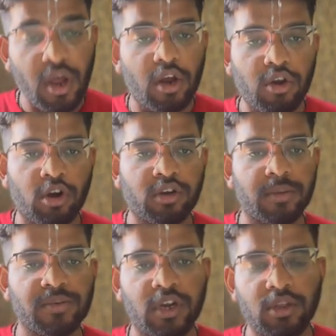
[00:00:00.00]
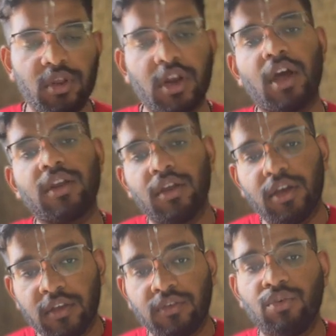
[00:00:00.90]
Long-term scheduler
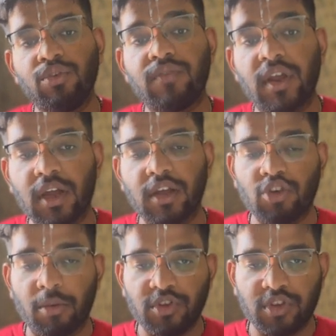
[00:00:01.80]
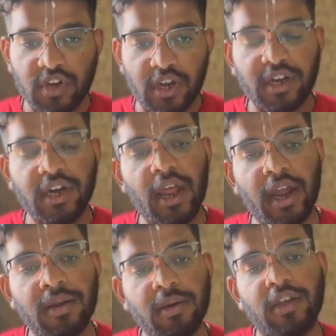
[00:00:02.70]
is used when a job is created
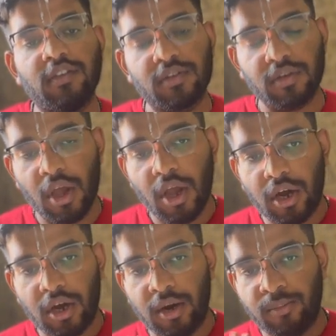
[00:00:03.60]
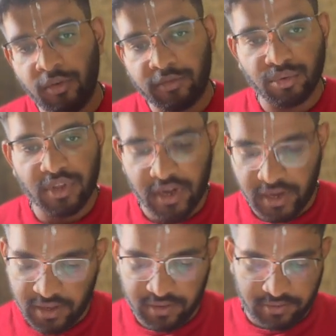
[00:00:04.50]
and is moved to the
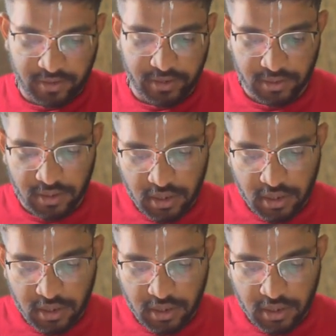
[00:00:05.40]
ready state,